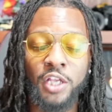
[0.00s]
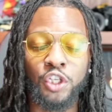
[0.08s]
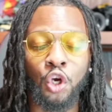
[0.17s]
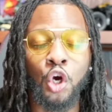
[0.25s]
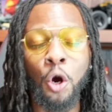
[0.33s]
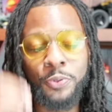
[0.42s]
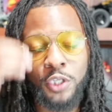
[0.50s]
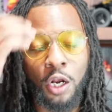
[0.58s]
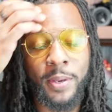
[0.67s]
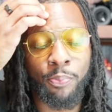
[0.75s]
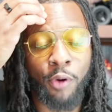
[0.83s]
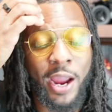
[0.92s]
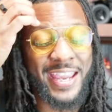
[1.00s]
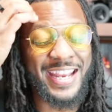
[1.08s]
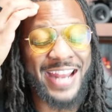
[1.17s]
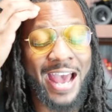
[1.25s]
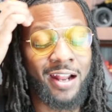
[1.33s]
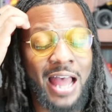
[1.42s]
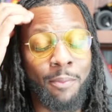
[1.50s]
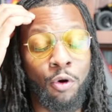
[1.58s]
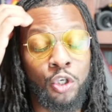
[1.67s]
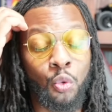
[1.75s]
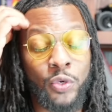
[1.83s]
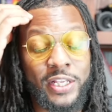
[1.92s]
So Coop's going to be breaking down a lot
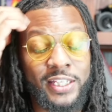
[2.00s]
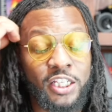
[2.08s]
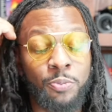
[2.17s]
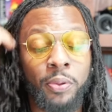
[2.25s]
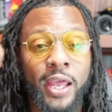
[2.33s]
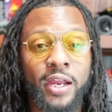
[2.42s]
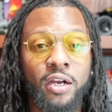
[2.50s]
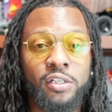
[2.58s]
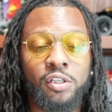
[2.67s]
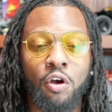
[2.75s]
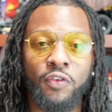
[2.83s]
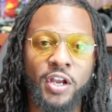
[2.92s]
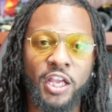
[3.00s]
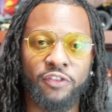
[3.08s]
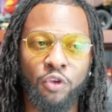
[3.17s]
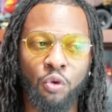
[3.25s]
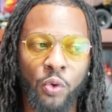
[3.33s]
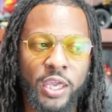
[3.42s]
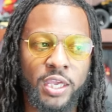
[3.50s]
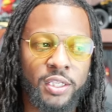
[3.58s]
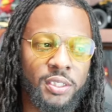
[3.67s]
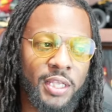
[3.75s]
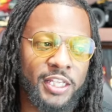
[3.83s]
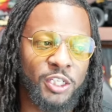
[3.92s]
more twenty-six players over the next few weeks,